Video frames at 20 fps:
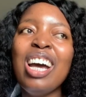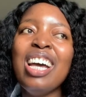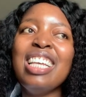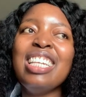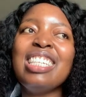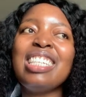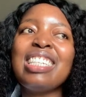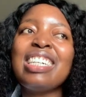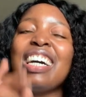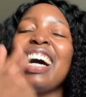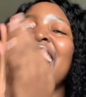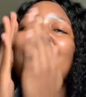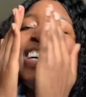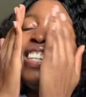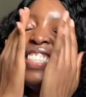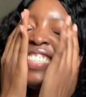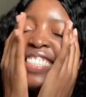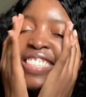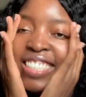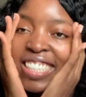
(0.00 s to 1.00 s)
So I
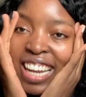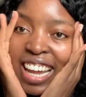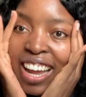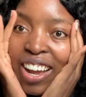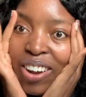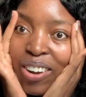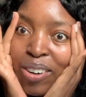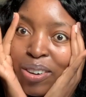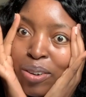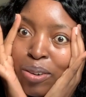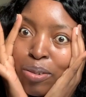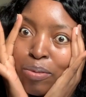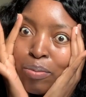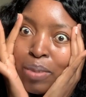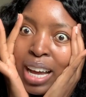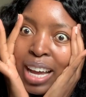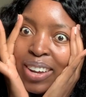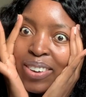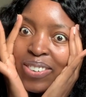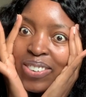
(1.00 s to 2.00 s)
was just like, oh
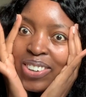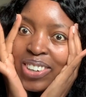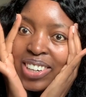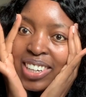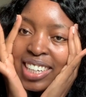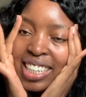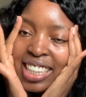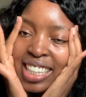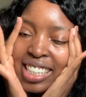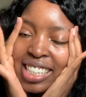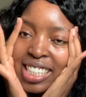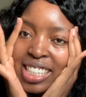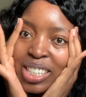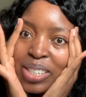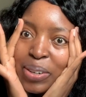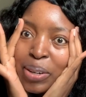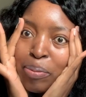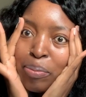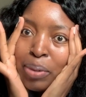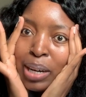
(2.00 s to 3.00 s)
my word, this is
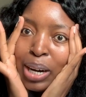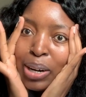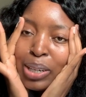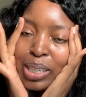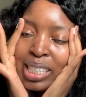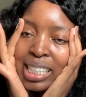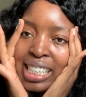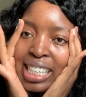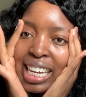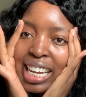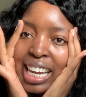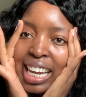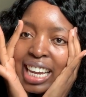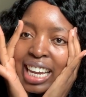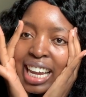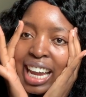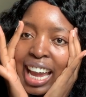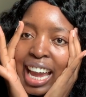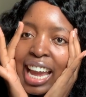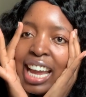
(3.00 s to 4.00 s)
so
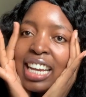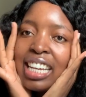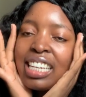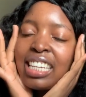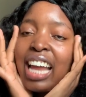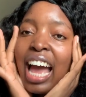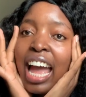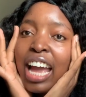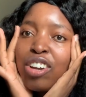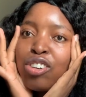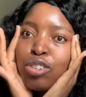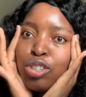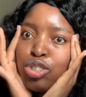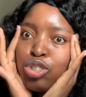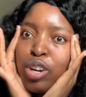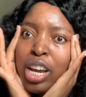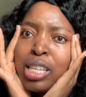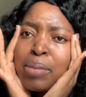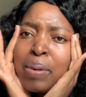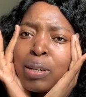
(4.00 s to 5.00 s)
embarrassing. And I had no
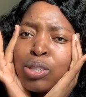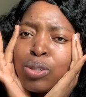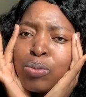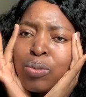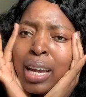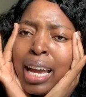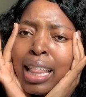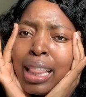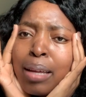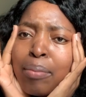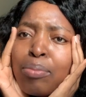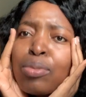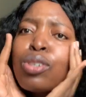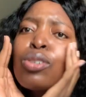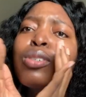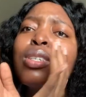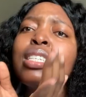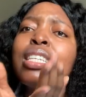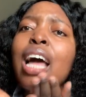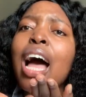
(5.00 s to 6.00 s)
choice but to wear them,
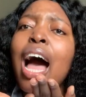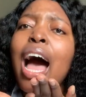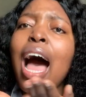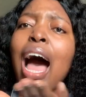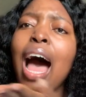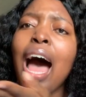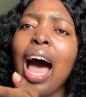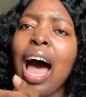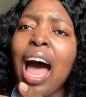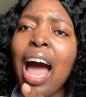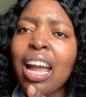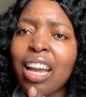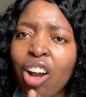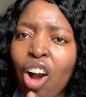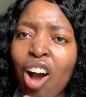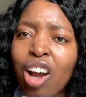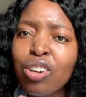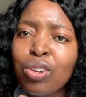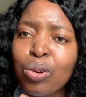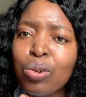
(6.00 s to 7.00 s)
because I
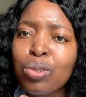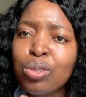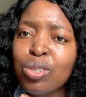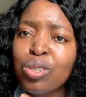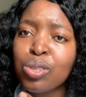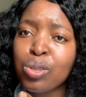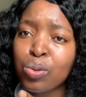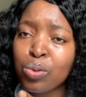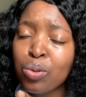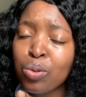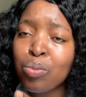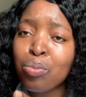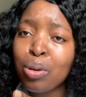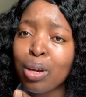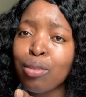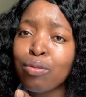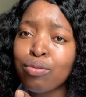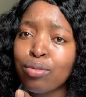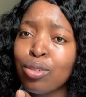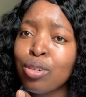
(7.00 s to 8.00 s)
can't go to school
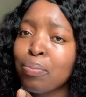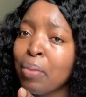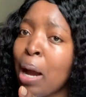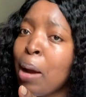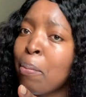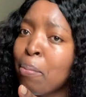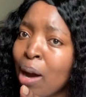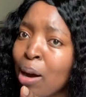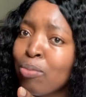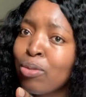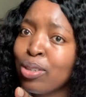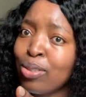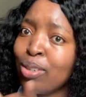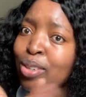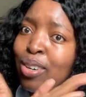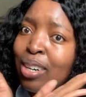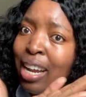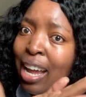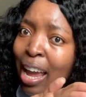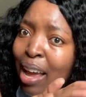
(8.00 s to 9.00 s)
barefoot. My mom was not
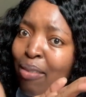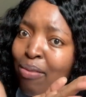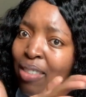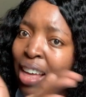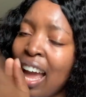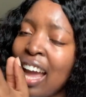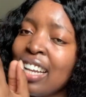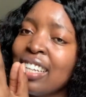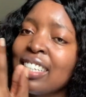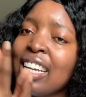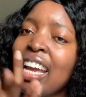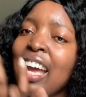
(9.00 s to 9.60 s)
going to have that.